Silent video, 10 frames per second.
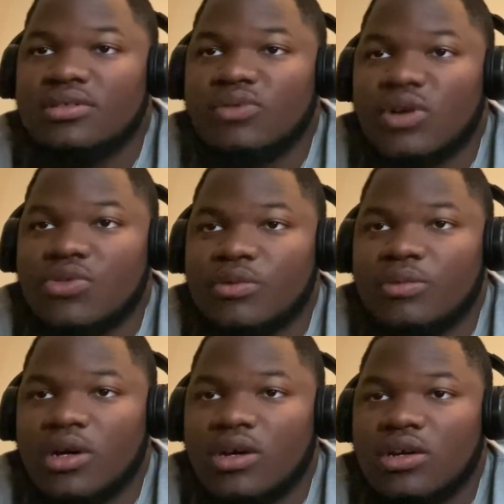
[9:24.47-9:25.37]
Runs the
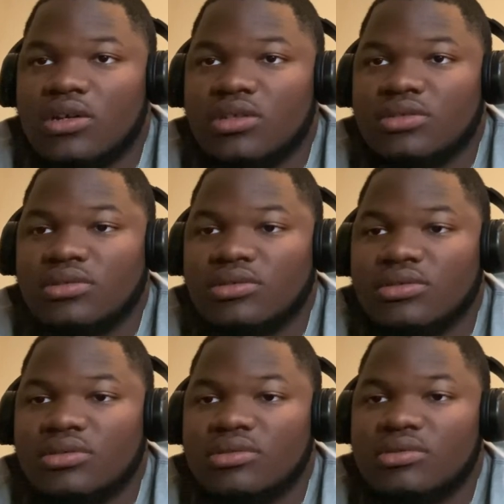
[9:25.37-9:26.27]
ball.
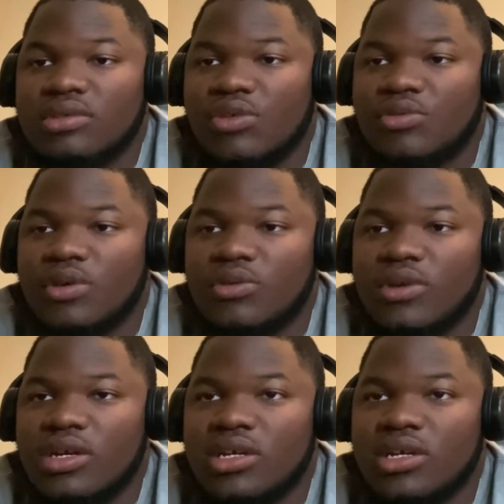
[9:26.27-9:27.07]
That was a good run.